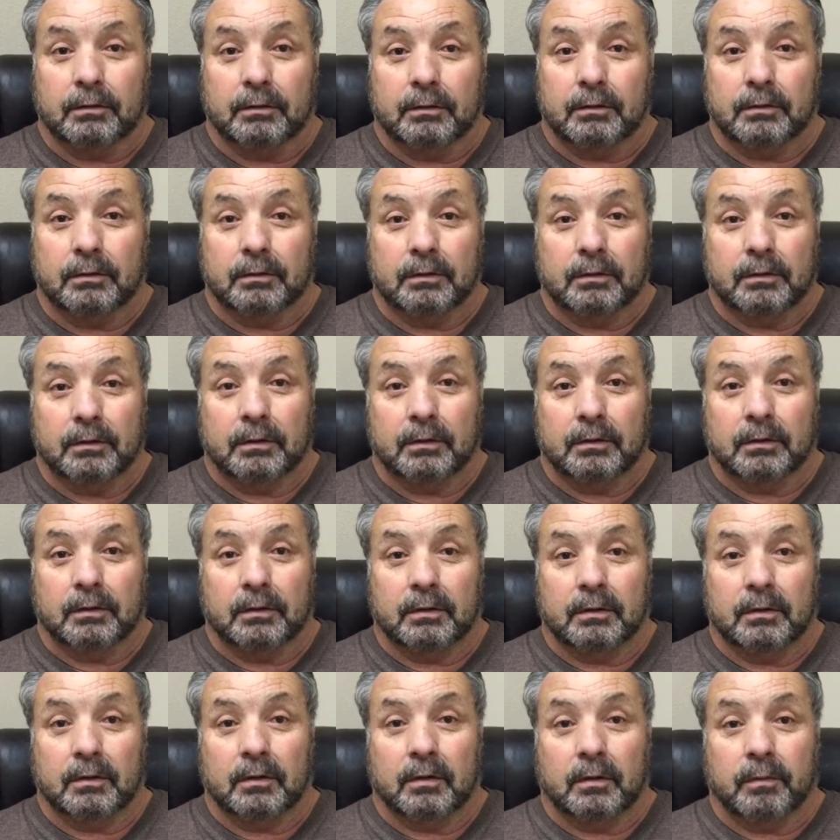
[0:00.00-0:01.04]
Okay.
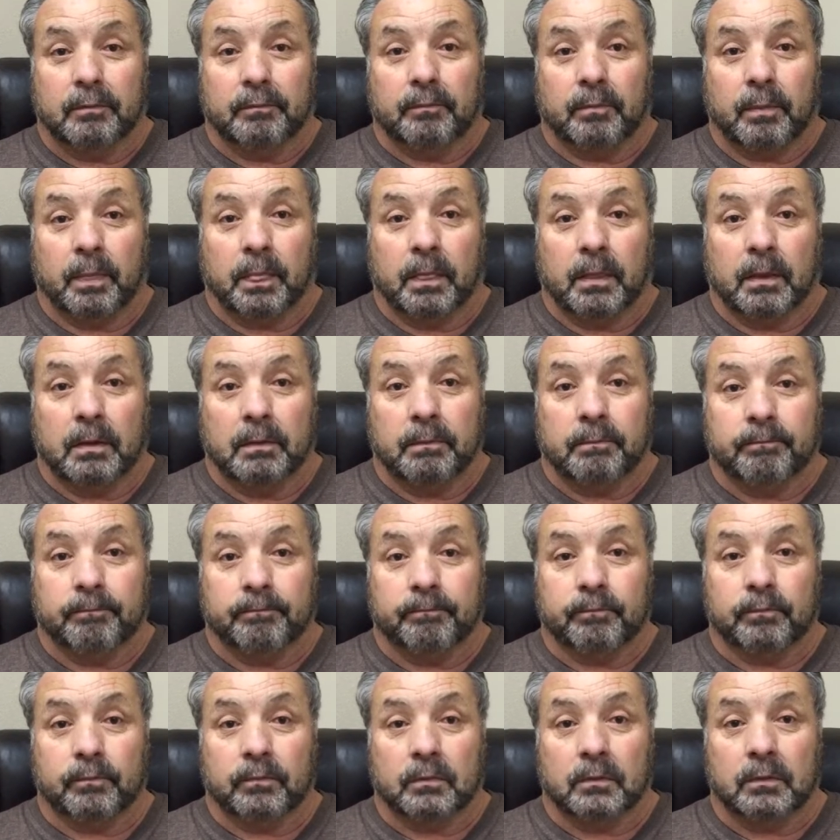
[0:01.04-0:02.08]
Do I have your
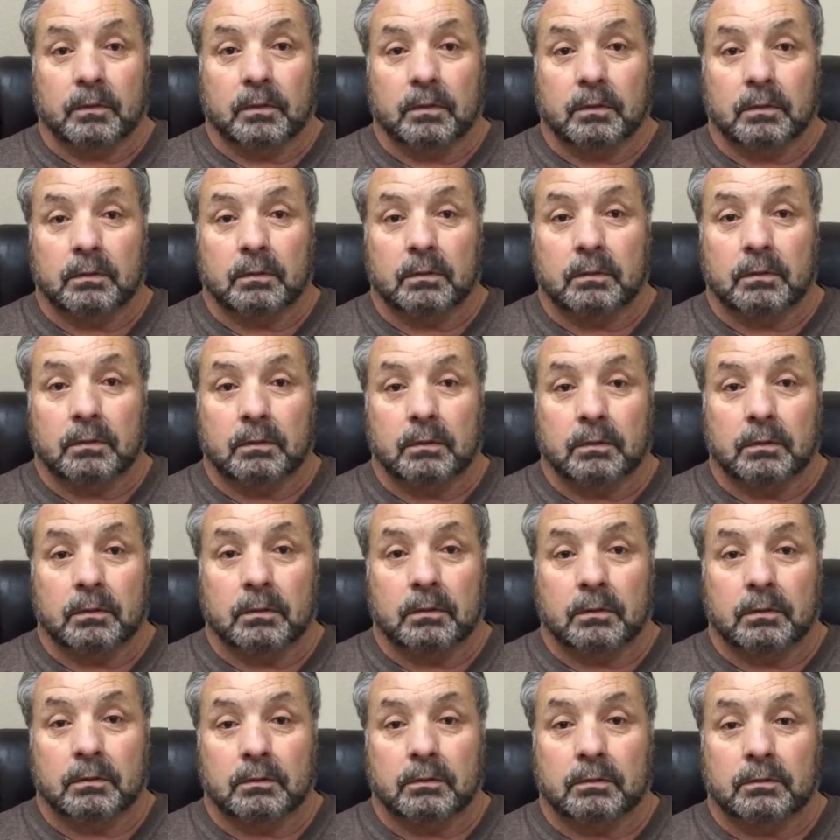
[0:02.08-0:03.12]
permission to use your
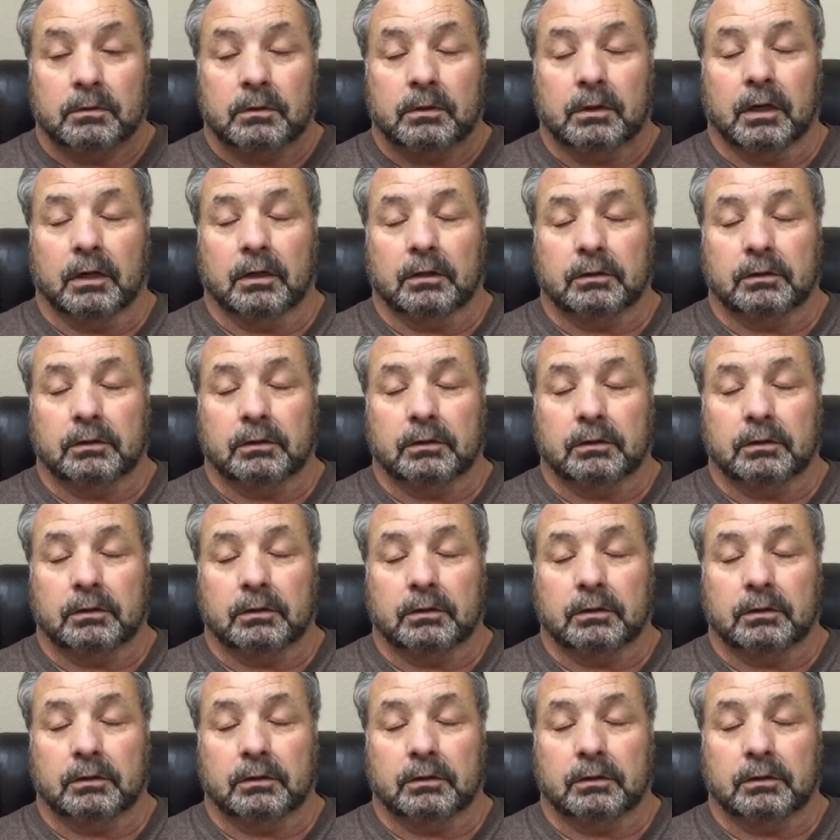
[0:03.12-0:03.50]
testimonial on the